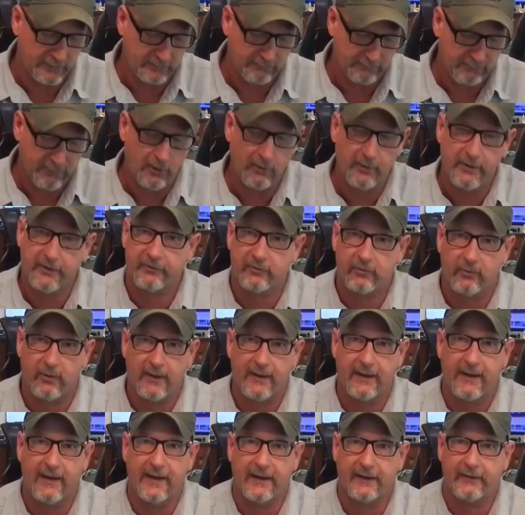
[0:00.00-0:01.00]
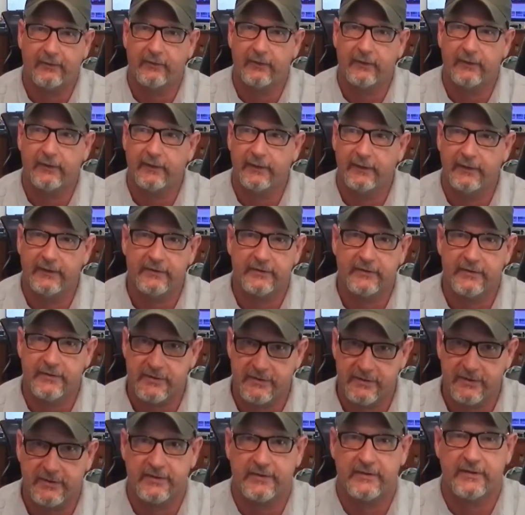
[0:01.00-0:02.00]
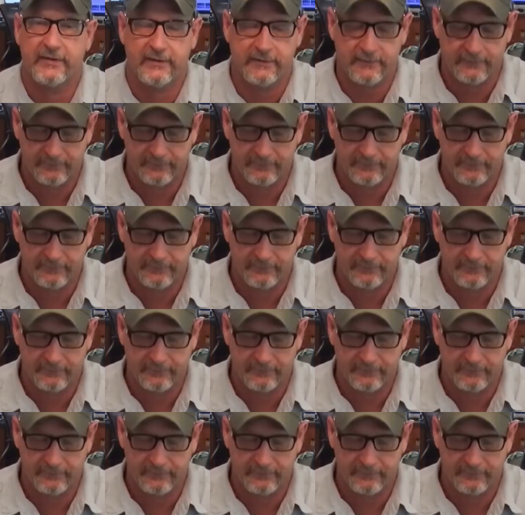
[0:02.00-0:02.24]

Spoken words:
Bow is quite accurate. It is consistent.